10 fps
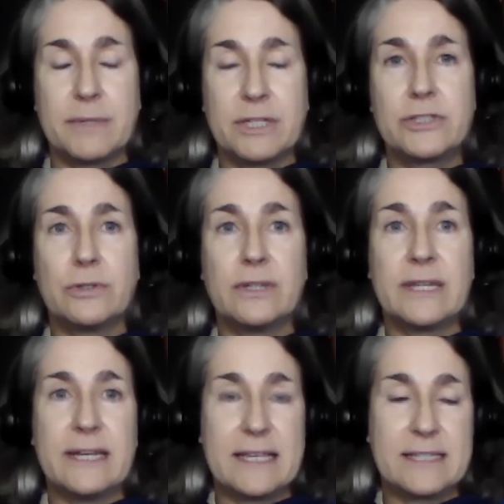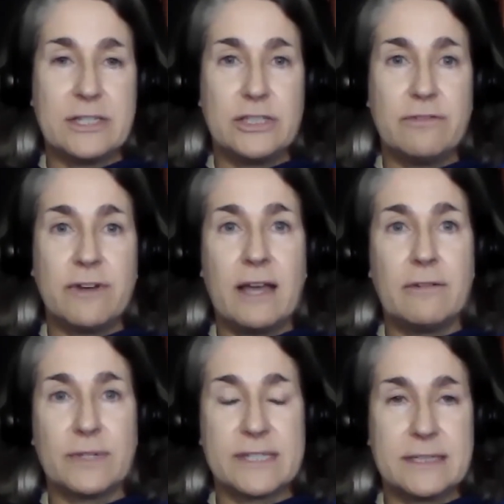concerned that SDG
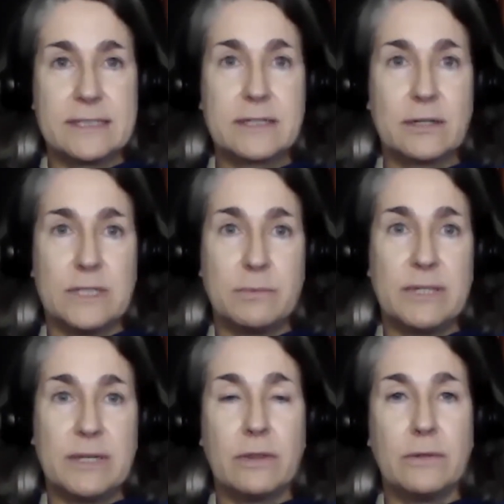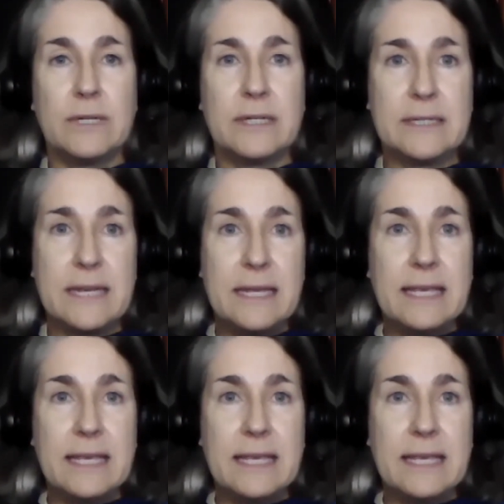5 wasn't going to be included